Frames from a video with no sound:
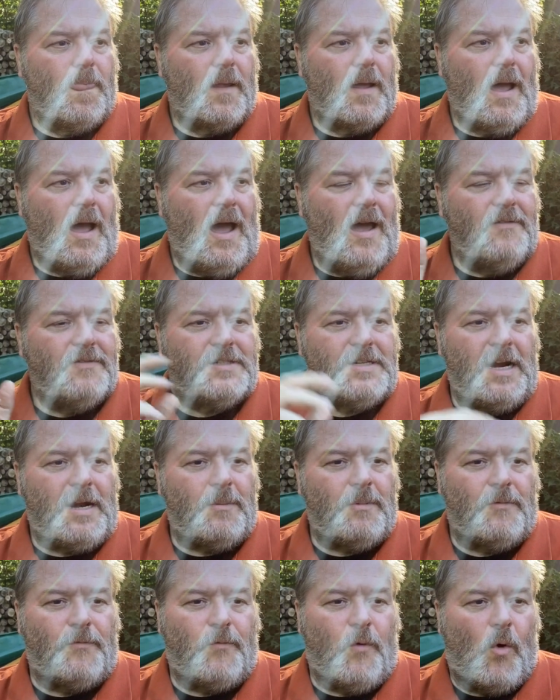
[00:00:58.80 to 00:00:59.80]
I've stated
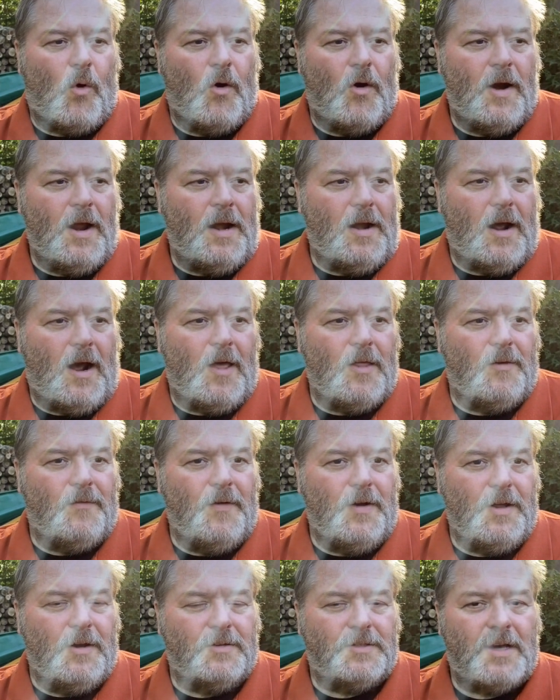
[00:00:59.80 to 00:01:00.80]
before in other
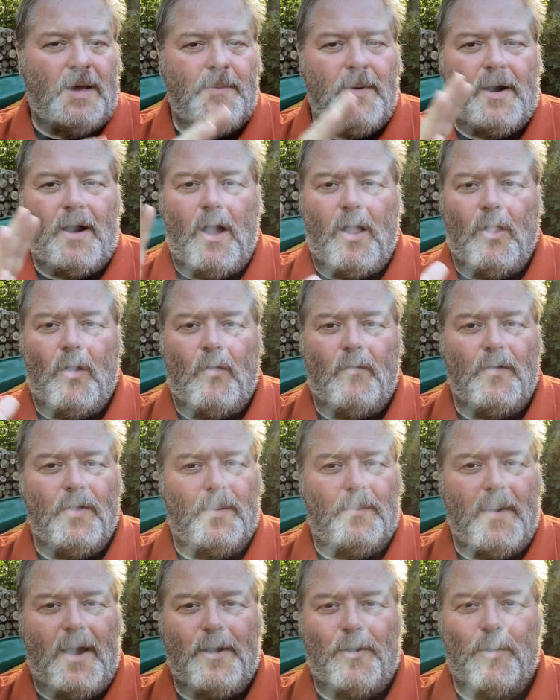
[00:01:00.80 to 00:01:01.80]
videos, I've been all over the
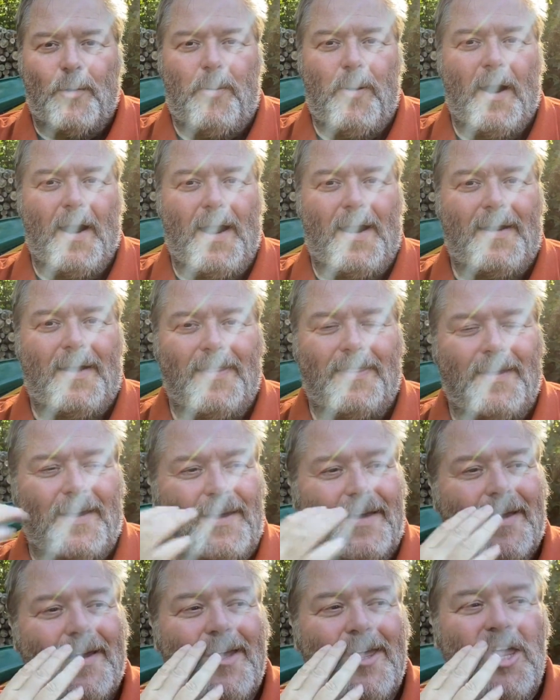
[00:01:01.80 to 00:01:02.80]
microbrand. I
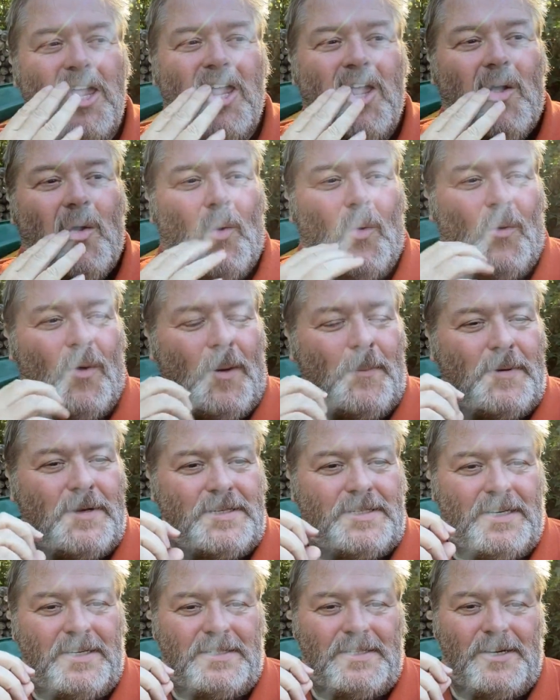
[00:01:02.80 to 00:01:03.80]
think we're up to
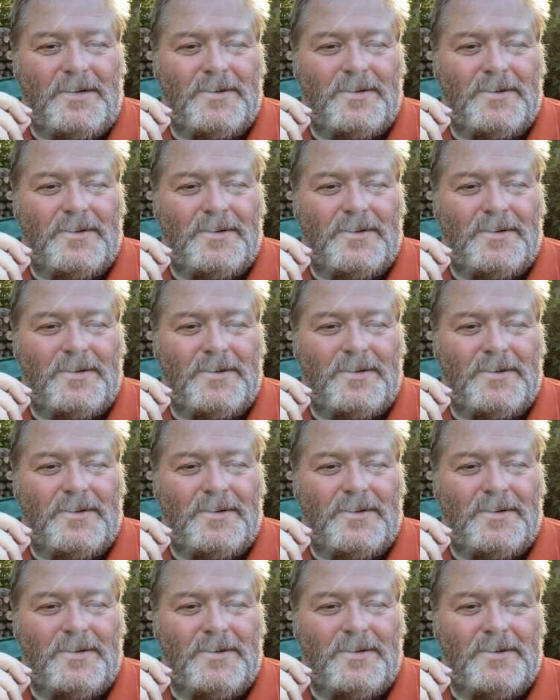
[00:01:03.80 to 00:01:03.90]
60 or